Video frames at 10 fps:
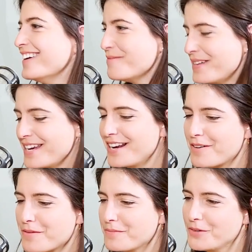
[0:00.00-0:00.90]
be a
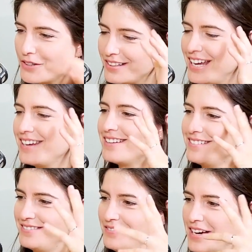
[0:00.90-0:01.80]
little bit more
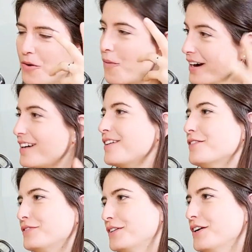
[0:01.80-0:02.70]
aware
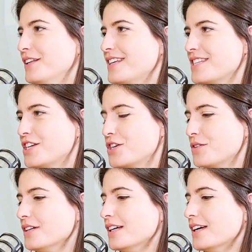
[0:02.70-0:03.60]
of all this
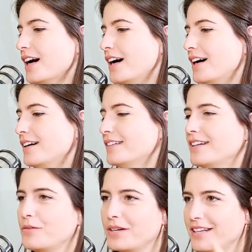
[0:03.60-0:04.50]
issue,
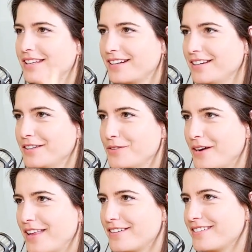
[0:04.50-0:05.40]
and we can tackle it
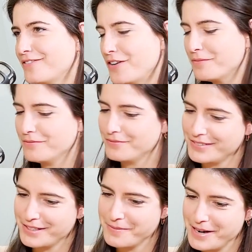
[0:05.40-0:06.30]
together
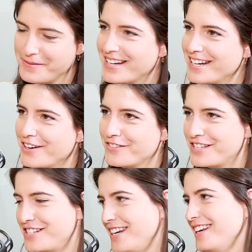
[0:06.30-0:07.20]
from the very beginning of
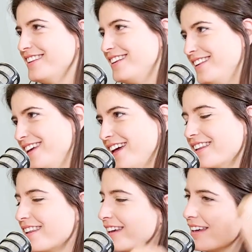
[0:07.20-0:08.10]
the chain until the
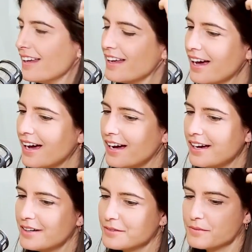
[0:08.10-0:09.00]
end.
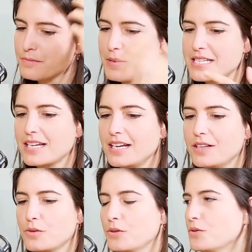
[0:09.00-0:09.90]
Basically,
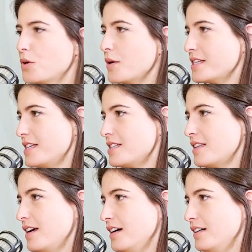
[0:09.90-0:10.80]
Too Good To Go
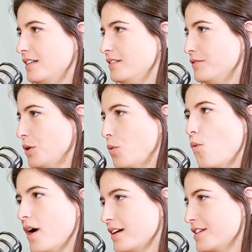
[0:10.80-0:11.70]
exists for
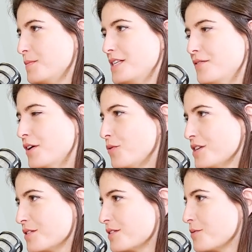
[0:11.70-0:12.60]
one specific
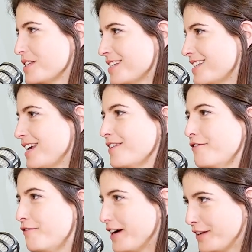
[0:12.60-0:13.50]
reason, which is
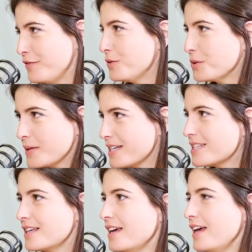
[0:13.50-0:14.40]
fight food
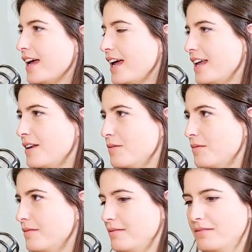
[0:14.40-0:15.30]
waste
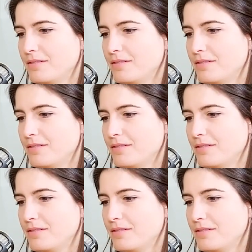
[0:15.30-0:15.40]
and